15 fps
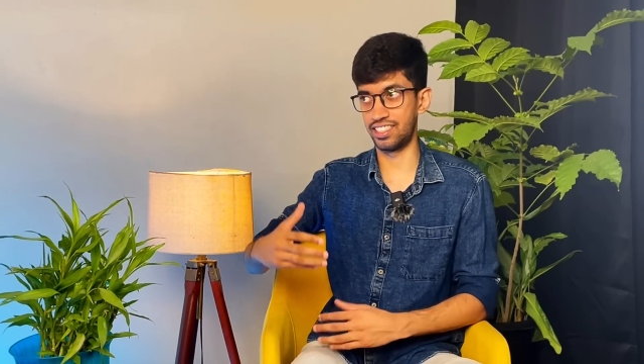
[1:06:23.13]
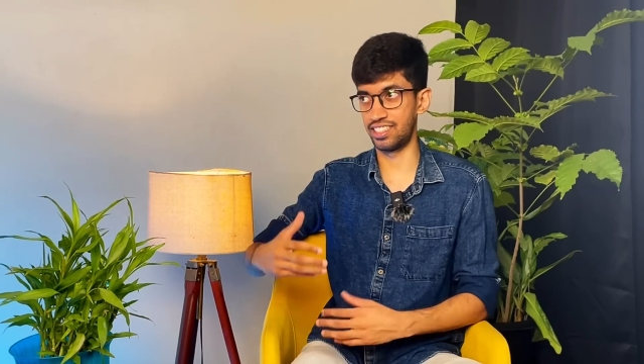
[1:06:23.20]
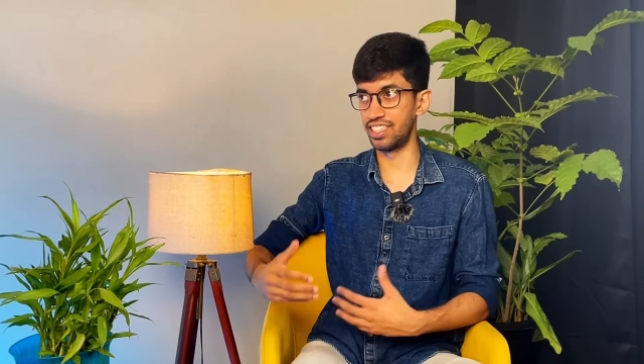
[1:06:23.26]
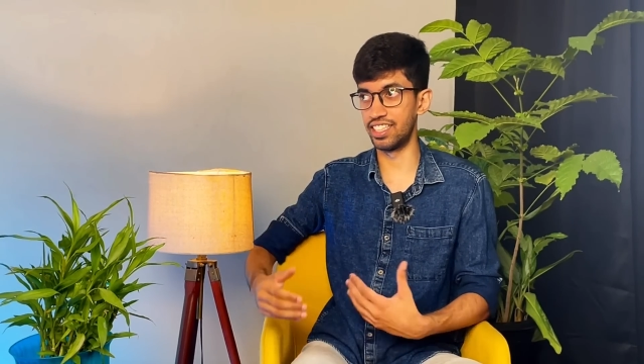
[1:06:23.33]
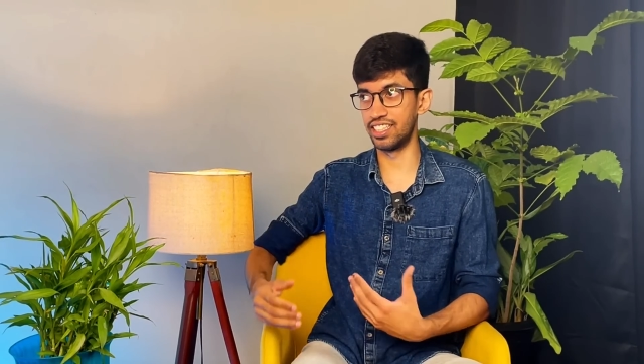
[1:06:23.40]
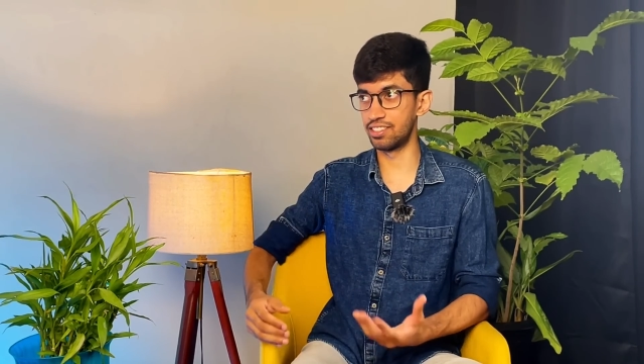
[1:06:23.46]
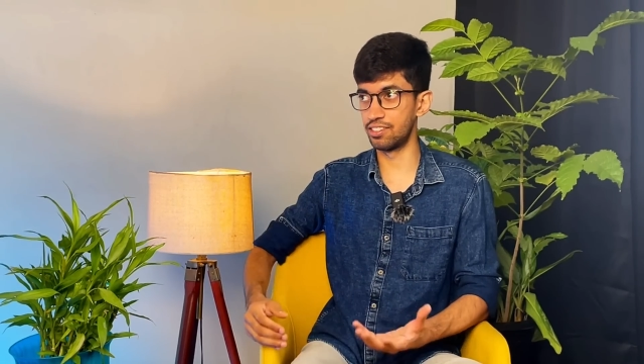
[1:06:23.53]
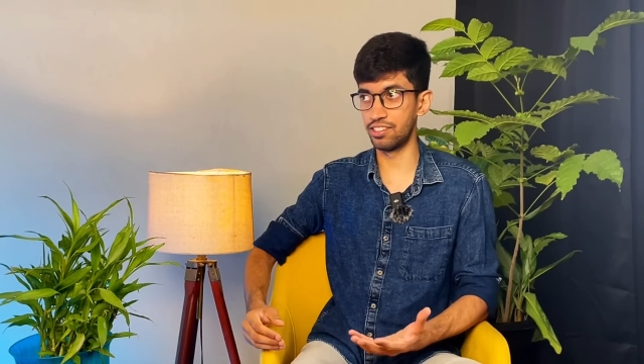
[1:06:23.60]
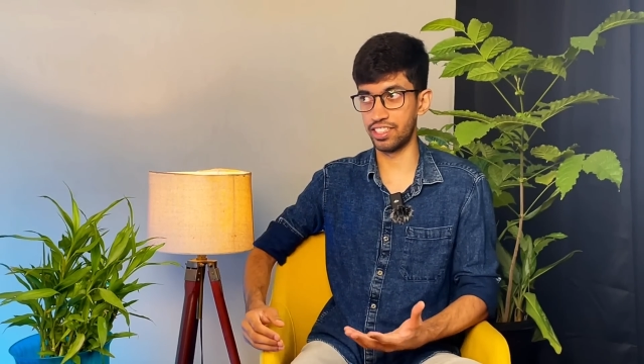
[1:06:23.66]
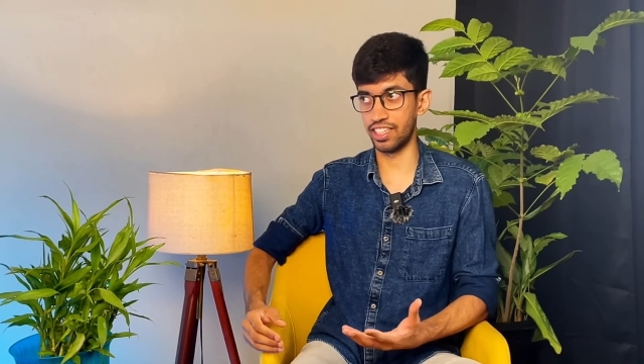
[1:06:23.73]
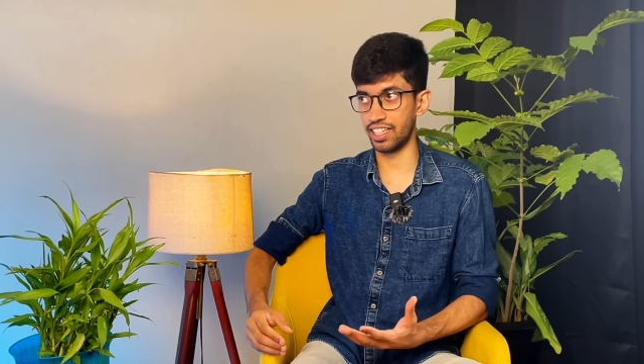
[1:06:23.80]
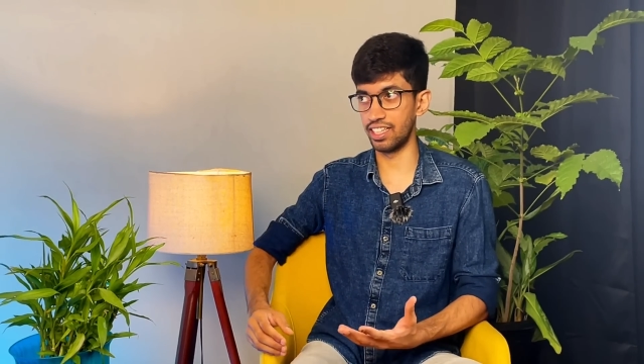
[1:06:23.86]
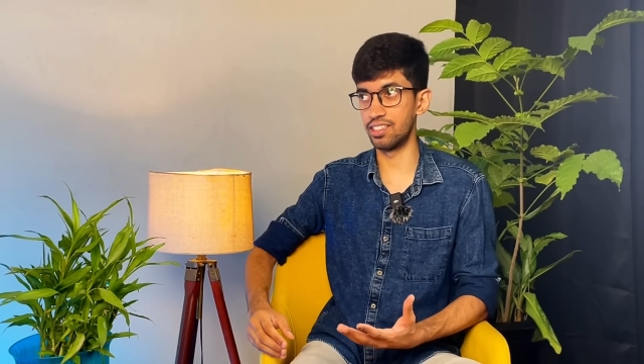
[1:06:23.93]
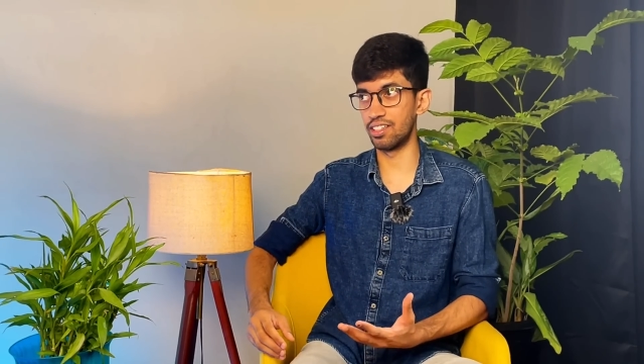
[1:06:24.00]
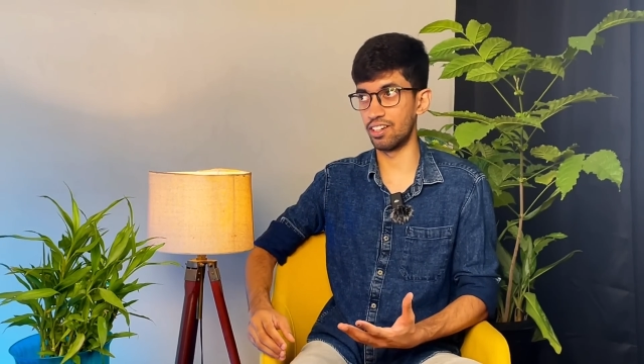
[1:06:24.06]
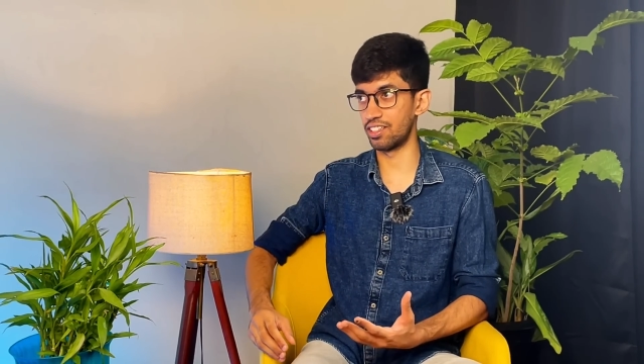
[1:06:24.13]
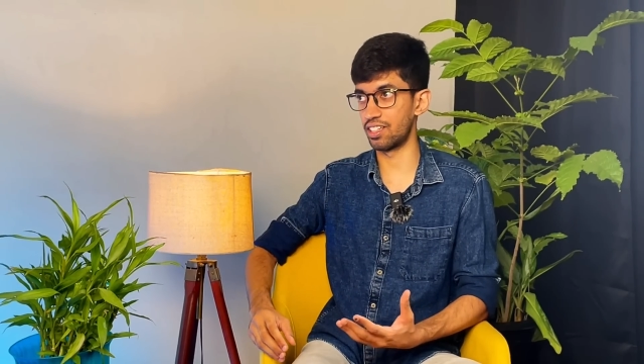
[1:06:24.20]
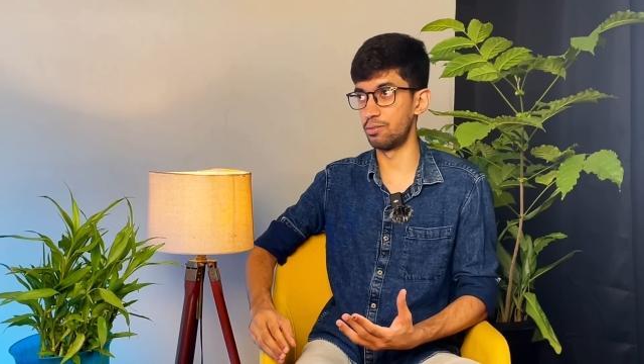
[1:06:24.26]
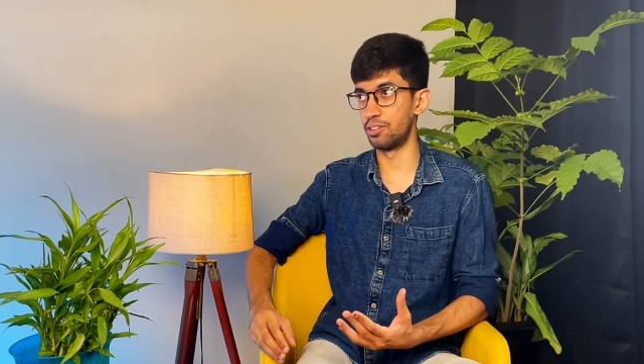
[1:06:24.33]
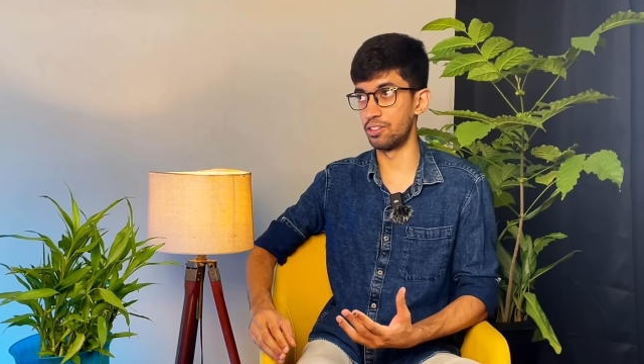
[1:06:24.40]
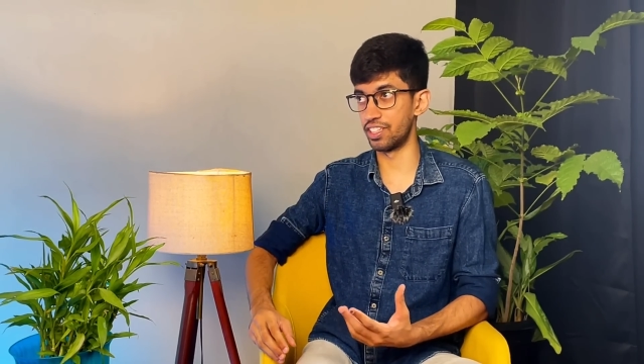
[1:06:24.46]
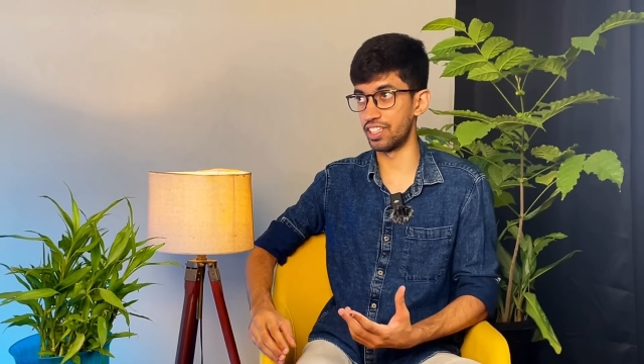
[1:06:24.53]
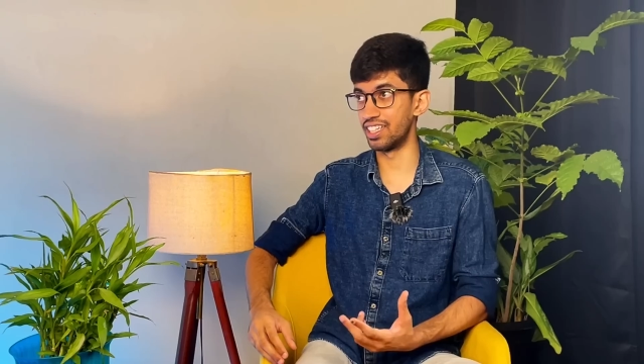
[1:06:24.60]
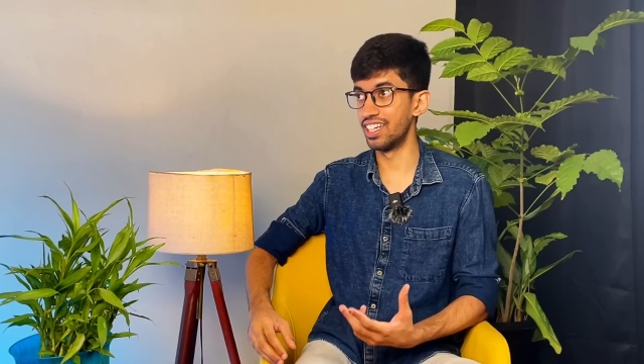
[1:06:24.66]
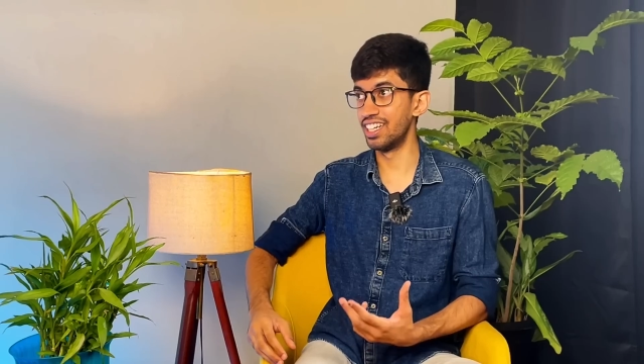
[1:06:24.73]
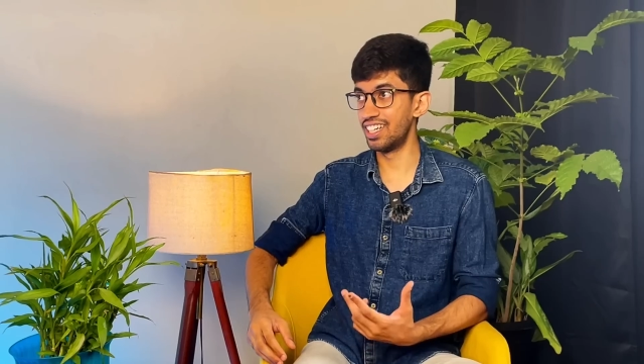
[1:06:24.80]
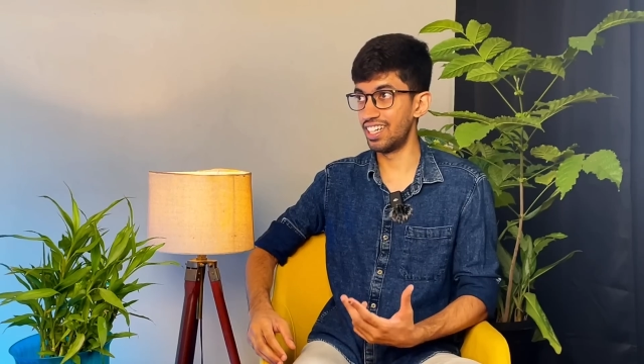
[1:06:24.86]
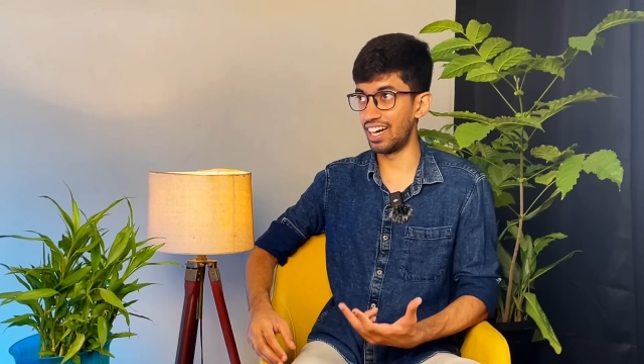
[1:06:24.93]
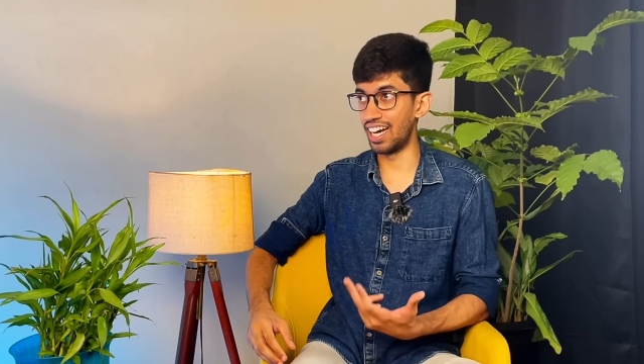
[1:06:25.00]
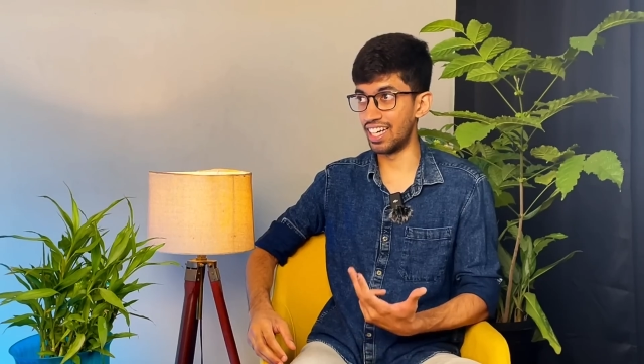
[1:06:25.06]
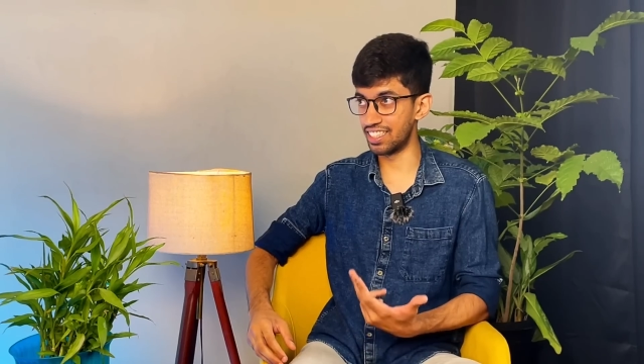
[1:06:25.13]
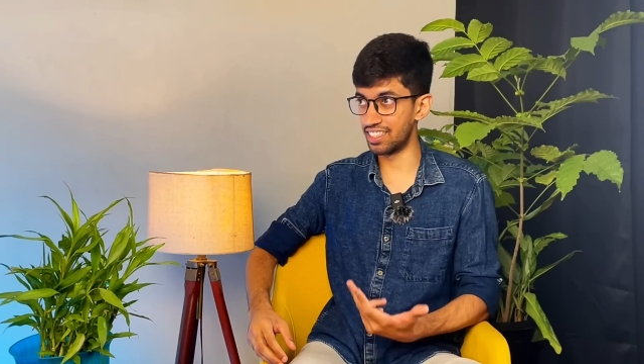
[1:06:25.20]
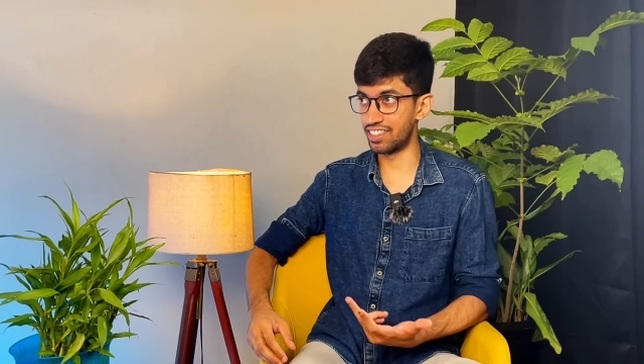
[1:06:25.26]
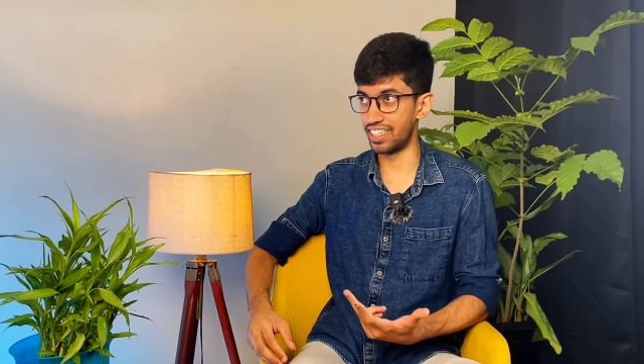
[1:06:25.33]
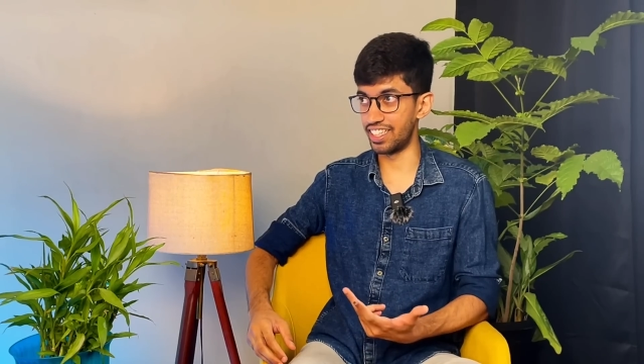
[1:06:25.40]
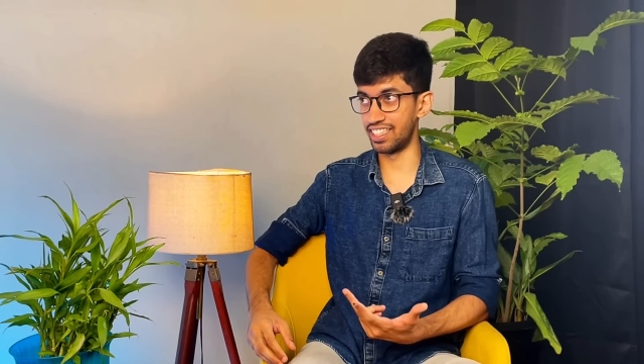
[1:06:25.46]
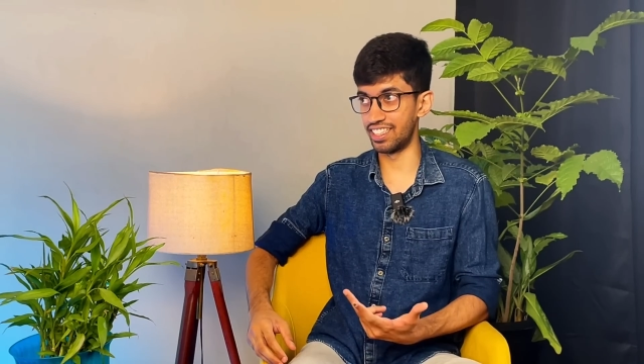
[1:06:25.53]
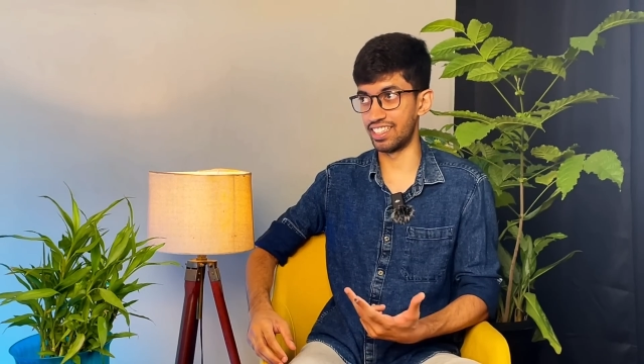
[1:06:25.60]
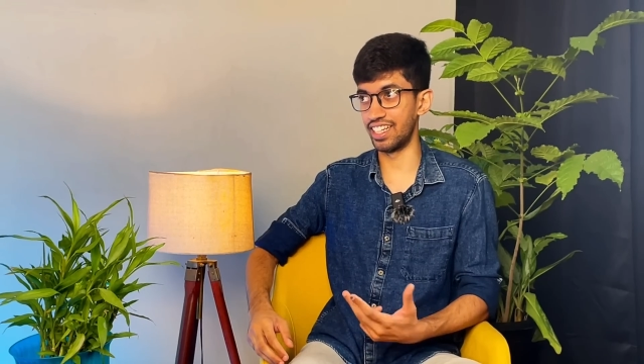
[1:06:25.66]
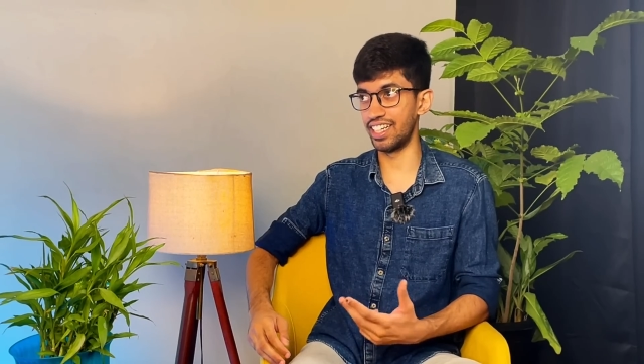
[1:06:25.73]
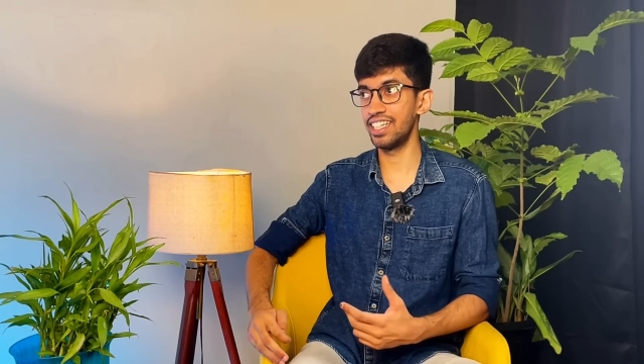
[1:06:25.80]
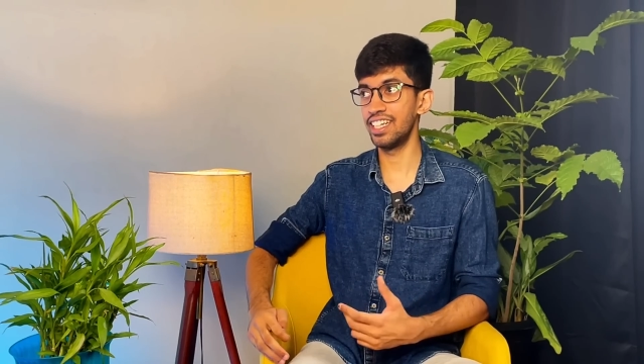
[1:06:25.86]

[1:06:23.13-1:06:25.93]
There is no second thought about it as a trader, right?